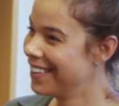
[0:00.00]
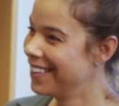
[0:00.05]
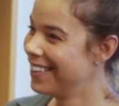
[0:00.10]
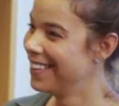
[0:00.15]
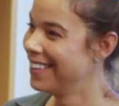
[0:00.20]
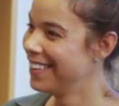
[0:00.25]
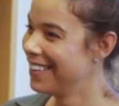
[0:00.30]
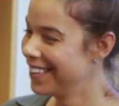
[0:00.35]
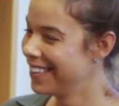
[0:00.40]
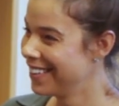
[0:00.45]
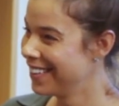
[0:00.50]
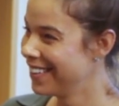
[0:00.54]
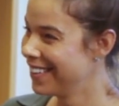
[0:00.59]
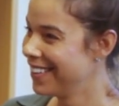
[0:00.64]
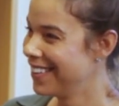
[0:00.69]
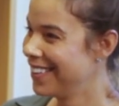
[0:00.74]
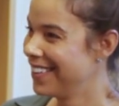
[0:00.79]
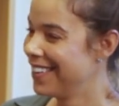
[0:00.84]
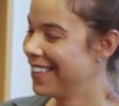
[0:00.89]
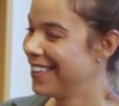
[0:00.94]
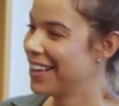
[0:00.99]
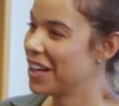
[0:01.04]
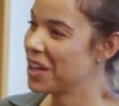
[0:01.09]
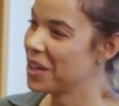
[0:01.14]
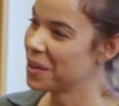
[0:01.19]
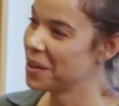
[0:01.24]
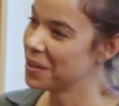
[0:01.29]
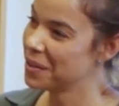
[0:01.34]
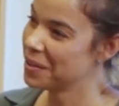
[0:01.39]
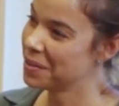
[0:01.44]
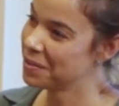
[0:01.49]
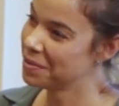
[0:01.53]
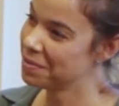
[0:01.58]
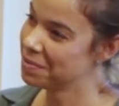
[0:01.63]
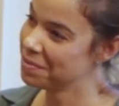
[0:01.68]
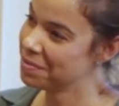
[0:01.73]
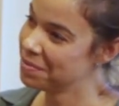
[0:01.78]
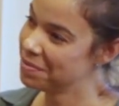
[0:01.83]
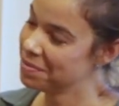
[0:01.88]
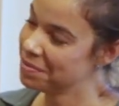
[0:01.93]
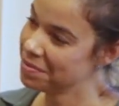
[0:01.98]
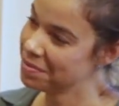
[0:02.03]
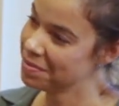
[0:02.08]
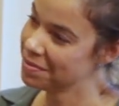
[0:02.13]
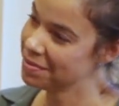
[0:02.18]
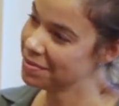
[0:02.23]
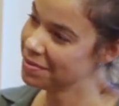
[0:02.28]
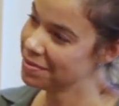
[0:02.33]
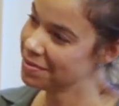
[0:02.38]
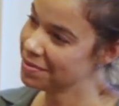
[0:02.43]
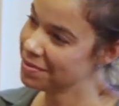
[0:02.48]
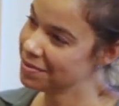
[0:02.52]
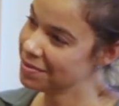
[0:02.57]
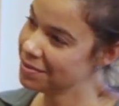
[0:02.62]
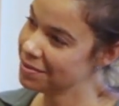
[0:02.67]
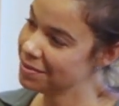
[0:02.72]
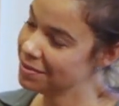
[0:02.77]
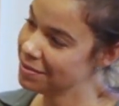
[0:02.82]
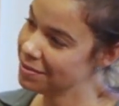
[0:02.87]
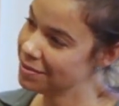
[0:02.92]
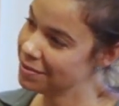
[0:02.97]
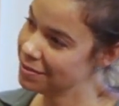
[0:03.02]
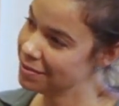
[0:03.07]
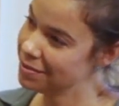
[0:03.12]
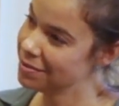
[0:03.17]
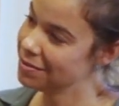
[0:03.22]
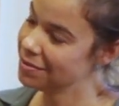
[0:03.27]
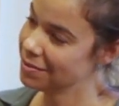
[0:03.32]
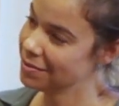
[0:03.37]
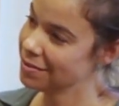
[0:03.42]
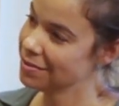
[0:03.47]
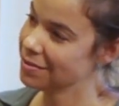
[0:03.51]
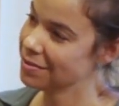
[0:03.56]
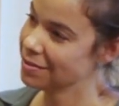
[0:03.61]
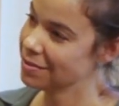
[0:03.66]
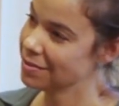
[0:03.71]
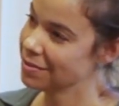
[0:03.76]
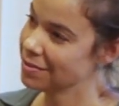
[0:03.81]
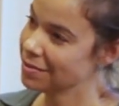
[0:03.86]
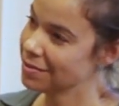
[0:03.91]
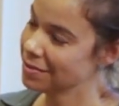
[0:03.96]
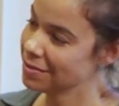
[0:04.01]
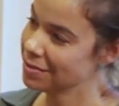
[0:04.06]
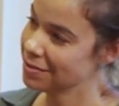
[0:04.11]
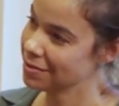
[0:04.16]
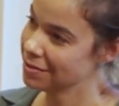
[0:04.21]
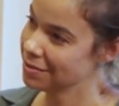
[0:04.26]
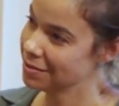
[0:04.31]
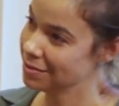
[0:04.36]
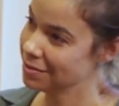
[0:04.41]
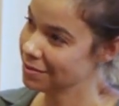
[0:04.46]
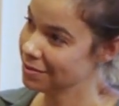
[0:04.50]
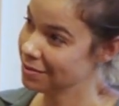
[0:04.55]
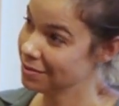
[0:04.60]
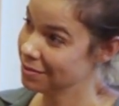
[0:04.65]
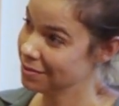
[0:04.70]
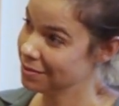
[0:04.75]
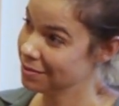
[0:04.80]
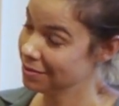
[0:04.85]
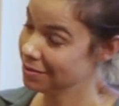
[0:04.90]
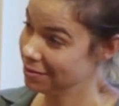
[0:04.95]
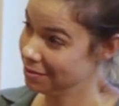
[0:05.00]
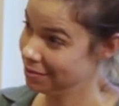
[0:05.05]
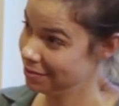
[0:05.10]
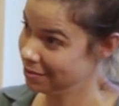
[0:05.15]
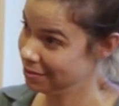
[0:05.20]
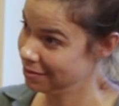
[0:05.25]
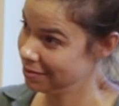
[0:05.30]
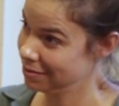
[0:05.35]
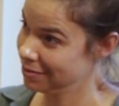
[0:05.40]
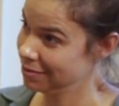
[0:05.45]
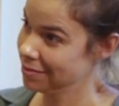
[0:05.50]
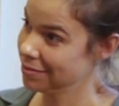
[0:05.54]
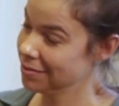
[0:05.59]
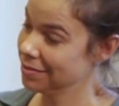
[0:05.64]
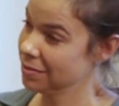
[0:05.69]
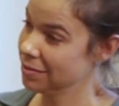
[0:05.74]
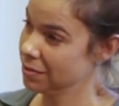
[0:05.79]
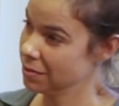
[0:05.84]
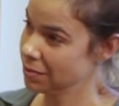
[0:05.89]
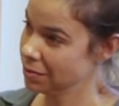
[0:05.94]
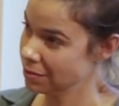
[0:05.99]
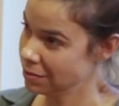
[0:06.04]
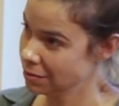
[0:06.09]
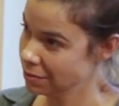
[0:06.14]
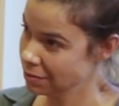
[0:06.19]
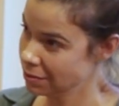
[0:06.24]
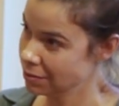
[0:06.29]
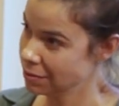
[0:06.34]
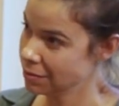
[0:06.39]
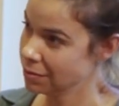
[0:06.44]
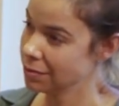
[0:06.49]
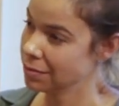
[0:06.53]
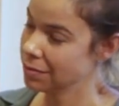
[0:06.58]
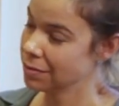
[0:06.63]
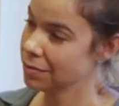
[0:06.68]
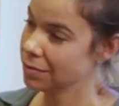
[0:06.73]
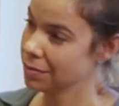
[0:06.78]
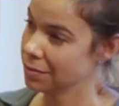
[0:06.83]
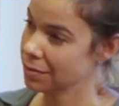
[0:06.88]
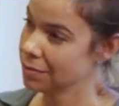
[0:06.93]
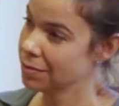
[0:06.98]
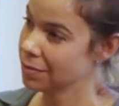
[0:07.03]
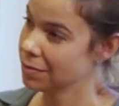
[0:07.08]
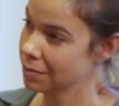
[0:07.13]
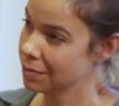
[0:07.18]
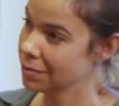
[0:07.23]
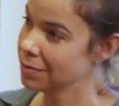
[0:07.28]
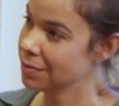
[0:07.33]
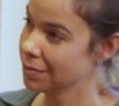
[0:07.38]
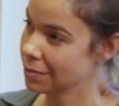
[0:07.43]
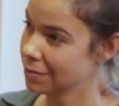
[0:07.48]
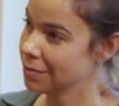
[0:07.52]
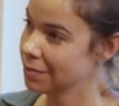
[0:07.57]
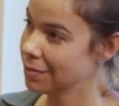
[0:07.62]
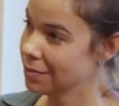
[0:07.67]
(silent)